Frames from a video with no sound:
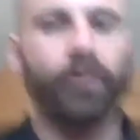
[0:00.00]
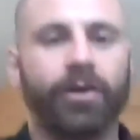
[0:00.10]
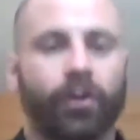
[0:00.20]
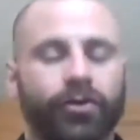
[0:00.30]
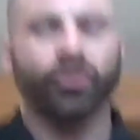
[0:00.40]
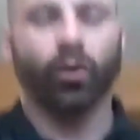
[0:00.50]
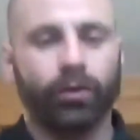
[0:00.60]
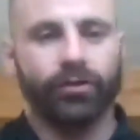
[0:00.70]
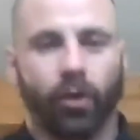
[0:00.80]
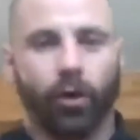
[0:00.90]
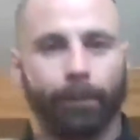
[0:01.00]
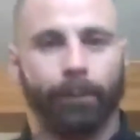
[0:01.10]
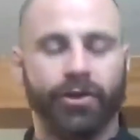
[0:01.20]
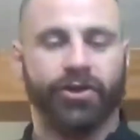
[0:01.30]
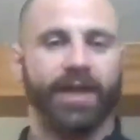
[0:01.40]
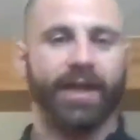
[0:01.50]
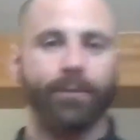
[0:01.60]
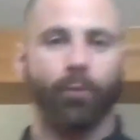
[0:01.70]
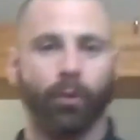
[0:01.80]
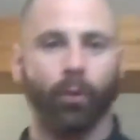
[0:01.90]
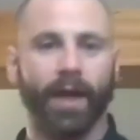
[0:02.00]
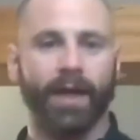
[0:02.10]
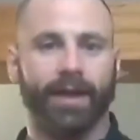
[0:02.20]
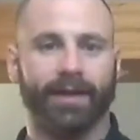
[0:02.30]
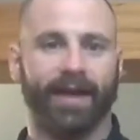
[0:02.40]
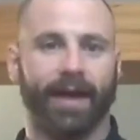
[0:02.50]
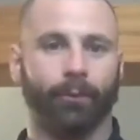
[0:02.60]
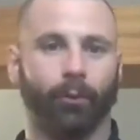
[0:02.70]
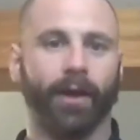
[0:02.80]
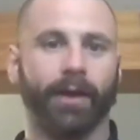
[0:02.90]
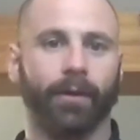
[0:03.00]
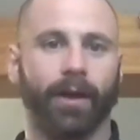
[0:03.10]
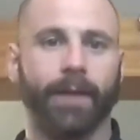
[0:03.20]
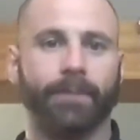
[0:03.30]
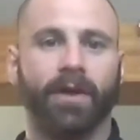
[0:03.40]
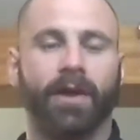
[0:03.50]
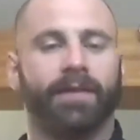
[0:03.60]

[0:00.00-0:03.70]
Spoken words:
your shoulders aren't pushing any more weight at that point, right?